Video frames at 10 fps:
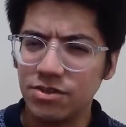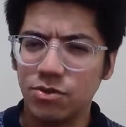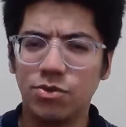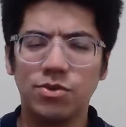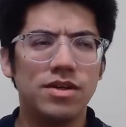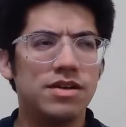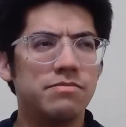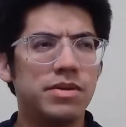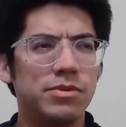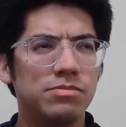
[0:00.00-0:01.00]
or
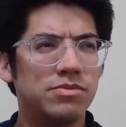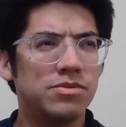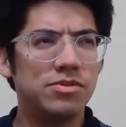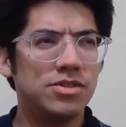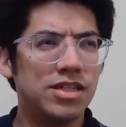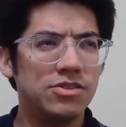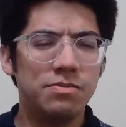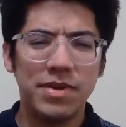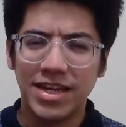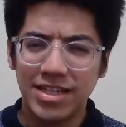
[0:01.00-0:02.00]
people don't tend to
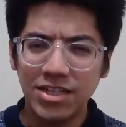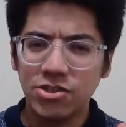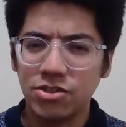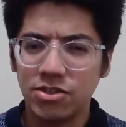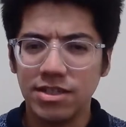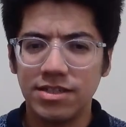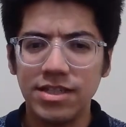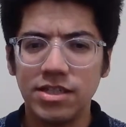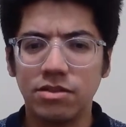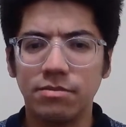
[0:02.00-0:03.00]
pay attention to this
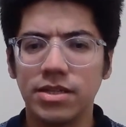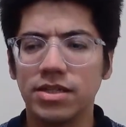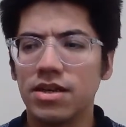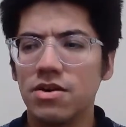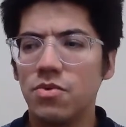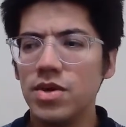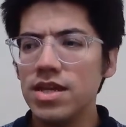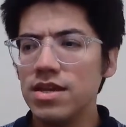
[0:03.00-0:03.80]
detail, but we